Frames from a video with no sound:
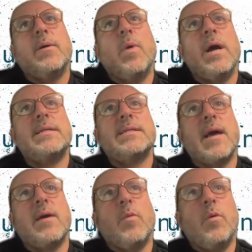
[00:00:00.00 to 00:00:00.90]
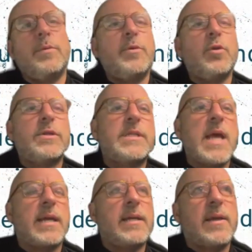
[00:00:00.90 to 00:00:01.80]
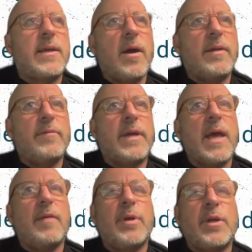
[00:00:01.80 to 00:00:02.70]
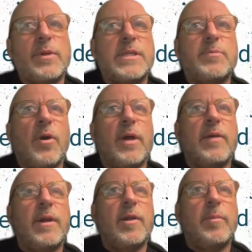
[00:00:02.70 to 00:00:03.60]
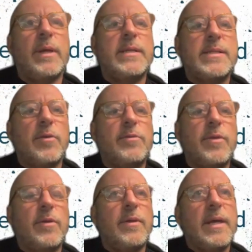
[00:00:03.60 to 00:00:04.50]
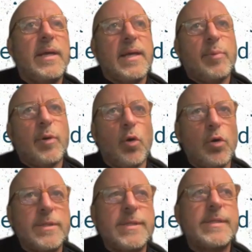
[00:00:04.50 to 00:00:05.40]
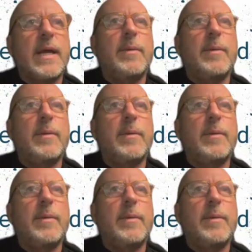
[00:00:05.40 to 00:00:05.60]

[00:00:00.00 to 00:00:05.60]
what would be your second kind of, again, I'll put you on the spot here a little bit. So pause.